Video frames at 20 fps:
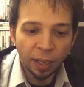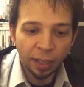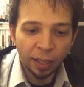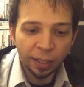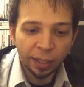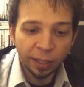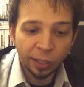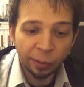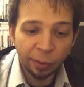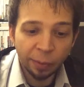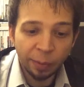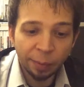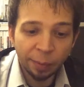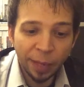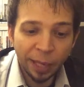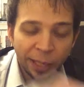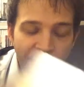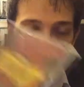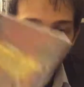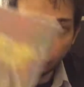Screamin'
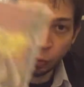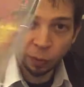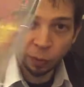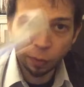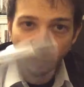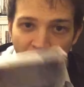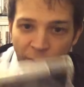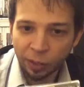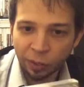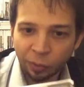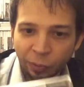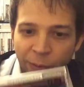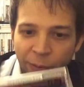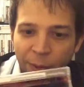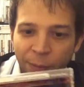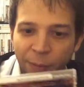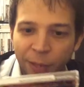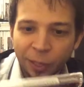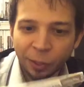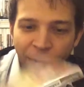
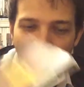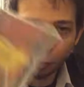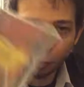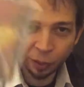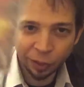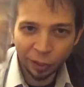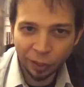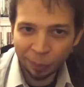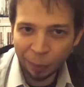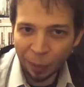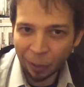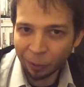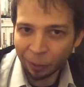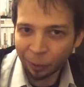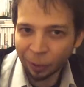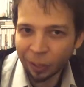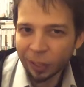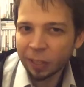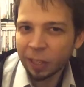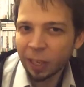Mad George's
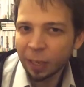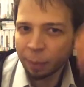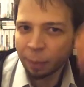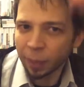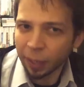Paranoia Escape,